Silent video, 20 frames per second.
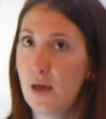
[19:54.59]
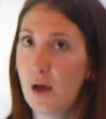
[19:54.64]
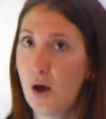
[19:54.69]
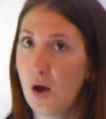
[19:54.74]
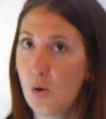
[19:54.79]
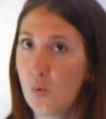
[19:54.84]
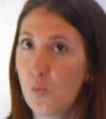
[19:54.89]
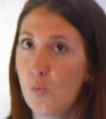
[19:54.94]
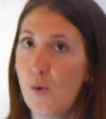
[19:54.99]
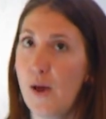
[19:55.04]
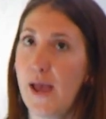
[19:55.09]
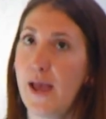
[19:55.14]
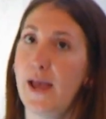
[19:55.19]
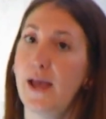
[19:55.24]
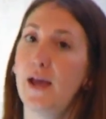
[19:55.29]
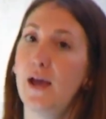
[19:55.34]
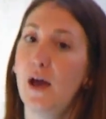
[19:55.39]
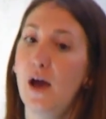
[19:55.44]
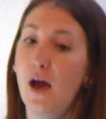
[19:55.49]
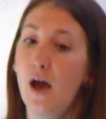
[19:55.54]
our
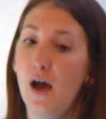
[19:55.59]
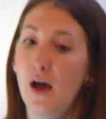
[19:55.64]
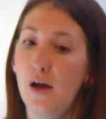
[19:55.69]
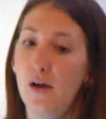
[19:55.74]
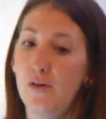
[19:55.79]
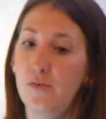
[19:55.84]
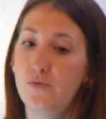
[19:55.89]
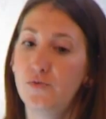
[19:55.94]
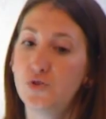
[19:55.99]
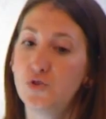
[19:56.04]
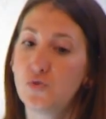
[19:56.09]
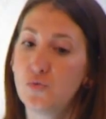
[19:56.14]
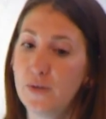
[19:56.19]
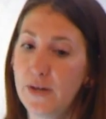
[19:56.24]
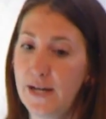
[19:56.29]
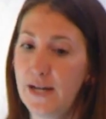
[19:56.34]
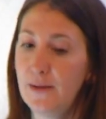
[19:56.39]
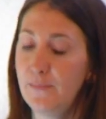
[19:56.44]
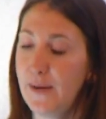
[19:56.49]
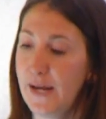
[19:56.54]
way of
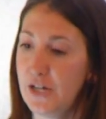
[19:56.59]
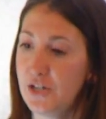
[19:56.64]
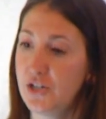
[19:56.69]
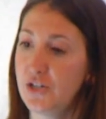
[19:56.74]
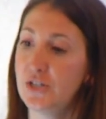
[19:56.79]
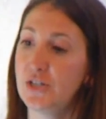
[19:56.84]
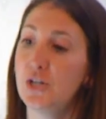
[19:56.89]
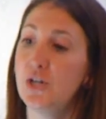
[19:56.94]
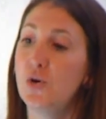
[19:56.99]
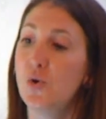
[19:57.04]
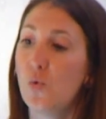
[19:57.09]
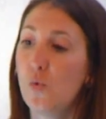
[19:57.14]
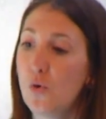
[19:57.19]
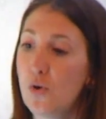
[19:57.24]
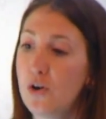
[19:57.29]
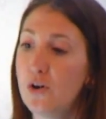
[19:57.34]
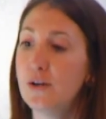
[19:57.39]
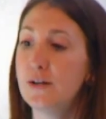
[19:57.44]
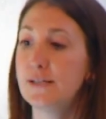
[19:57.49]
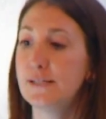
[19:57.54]
treating patients in
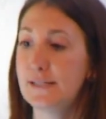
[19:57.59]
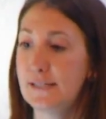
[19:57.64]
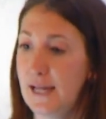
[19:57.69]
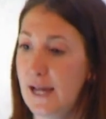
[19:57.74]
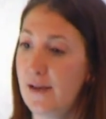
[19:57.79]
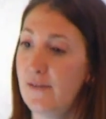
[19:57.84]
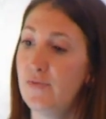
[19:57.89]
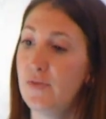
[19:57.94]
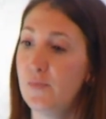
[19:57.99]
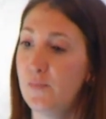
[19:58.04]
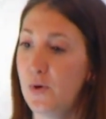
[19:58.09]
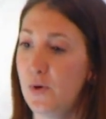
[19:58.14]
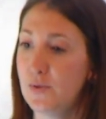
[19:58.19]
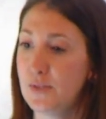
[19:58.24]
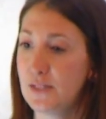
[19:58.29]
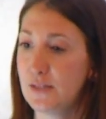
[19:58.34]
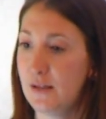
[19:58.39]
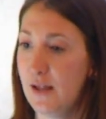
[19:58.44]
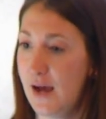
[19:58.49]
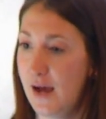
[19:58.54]
order to save the
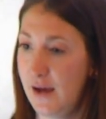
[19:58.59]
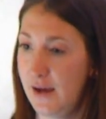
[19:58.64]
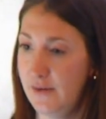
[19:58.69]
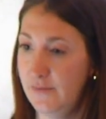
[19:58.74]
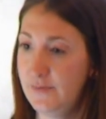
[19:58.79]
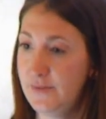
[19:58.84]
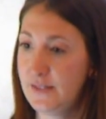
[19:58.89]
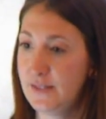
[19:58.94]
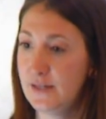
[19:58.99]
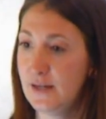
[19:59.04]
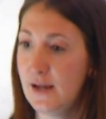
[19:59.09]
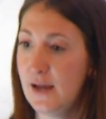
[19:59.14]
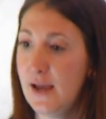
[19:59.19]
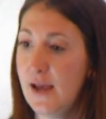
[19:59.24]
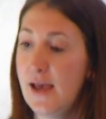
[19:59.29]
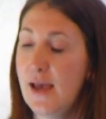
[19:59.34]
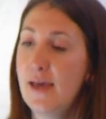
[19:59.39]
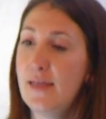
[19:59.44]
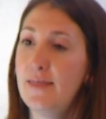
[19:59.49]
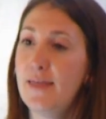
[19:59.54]
most lives,
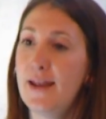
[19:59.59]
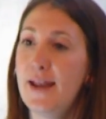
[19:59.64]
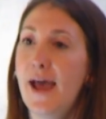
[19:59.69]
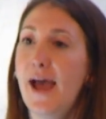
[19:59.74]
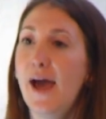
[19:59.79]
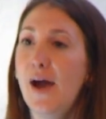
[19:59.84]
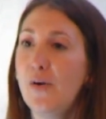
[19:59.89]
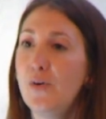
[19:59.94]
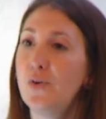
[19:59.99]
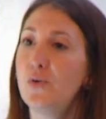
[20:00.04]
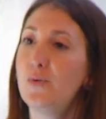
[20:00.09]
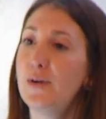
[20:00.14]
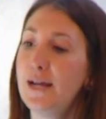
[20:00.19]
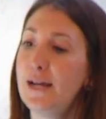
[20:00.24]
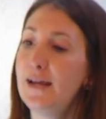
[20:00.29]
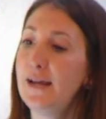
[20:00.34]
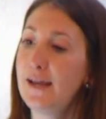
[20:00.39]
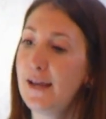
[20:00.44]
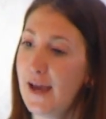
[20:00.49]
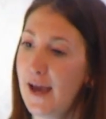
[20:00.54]
then how do
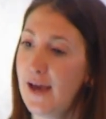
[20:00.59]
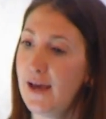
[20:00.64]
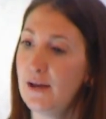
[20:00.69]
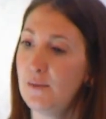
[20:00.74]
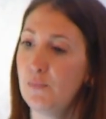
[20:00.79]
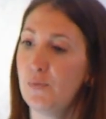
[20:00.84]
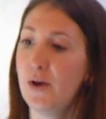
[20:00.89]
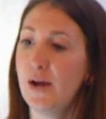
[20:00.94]
we get